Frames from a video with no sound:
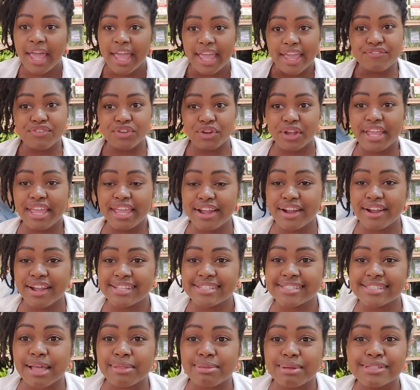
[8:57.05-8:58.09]
If you're here
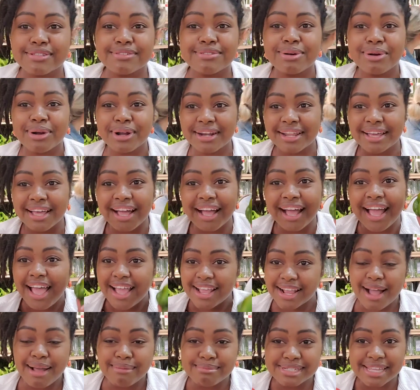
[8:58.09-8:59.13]
in Southwest Florida,
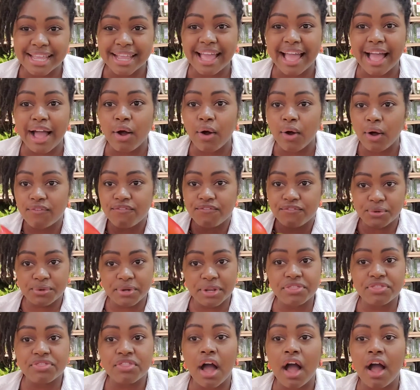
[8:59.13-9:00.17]
come check out Food
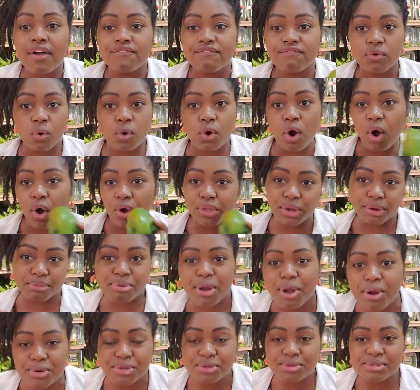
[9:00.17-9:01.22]
and Thought for all your
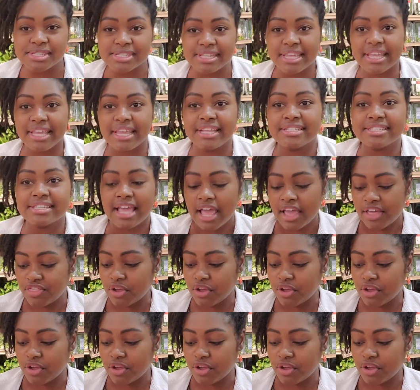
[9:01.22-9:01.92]
produce needs.